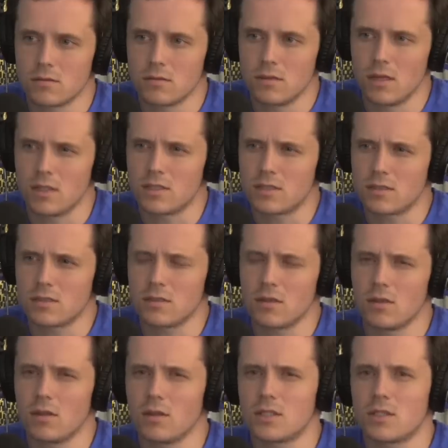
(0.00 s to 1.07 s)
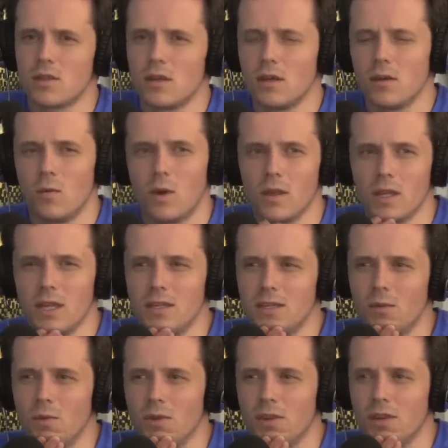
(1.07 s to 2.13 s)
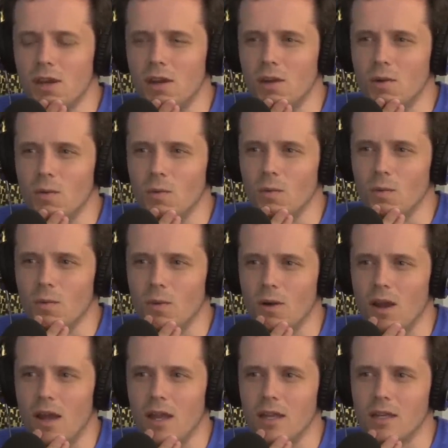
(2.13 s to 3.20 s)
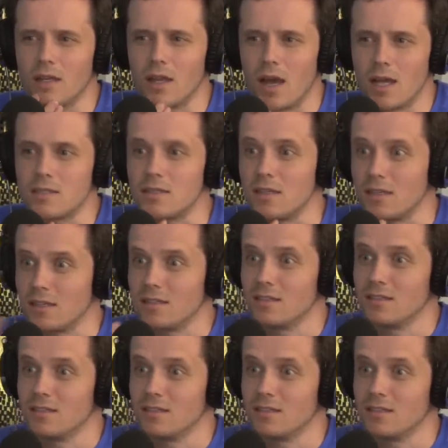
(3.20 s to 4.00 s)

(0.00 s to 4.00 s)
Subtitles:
It's the one that he did with Ryan Gosling.